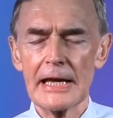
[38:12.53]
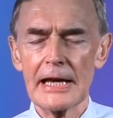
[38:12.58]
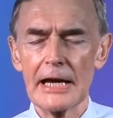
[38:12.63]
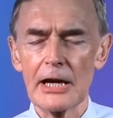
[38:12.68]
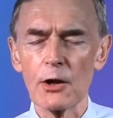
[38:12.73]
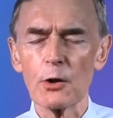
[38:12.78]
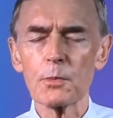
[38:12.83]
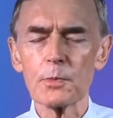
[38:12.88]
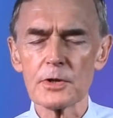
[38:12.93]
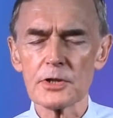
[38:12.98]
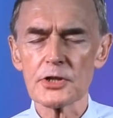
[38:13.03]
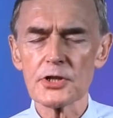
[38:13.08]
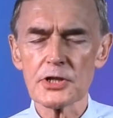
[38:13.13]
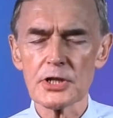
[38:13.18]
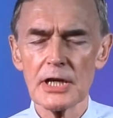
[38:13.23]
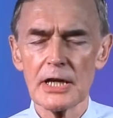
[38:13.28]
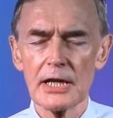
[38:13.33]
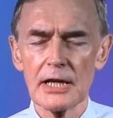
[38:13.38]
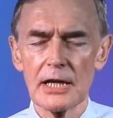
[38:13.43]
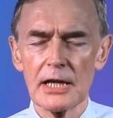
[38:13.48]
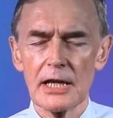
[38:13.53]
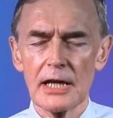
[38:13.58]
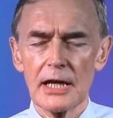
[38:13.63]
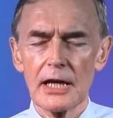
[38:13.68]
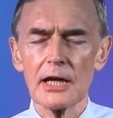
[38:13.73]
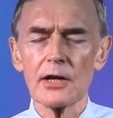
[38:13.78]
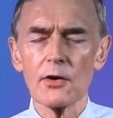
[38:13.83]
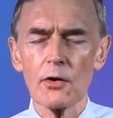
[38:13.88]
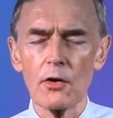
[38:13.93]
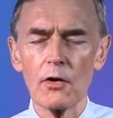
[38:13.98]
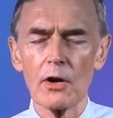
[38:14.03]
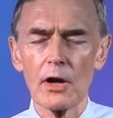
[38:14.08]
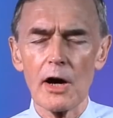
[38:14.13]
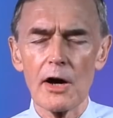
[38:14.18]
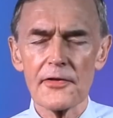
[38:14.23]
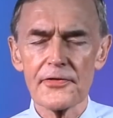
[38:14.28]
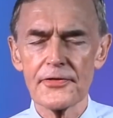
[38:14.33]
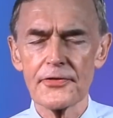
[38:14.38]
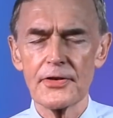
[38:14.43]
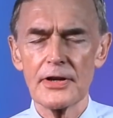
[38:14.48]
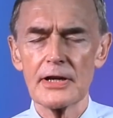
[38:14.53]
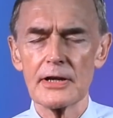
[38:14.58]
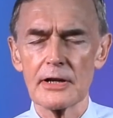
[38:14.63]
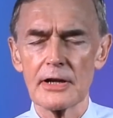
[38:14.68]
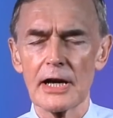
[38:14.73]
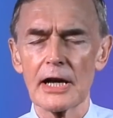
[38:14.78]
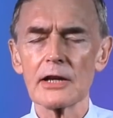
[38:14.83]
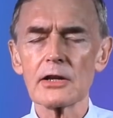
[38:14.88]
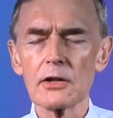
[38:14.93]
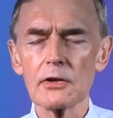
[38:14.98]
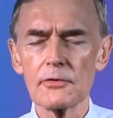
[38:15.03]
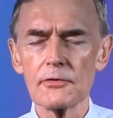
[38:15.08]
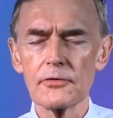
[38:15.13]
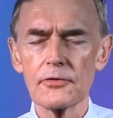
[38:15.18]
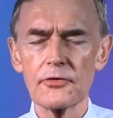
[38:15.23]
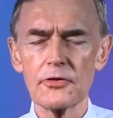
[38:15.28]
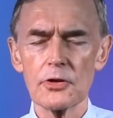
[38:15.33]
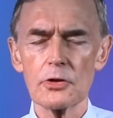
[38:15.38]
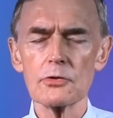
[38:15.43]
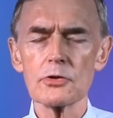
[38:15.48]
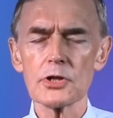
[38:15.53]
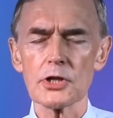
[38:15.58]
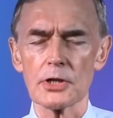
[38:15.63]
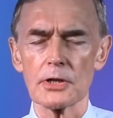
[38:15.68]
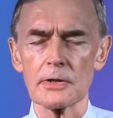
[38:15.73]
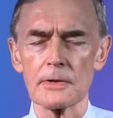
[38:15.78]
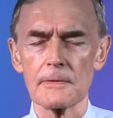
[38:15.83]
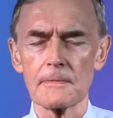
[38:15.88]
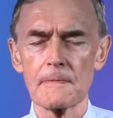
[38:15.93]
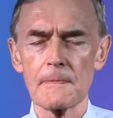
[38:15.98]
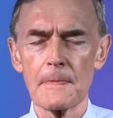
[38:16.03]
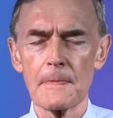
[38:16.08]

Help us in all our fear and confusion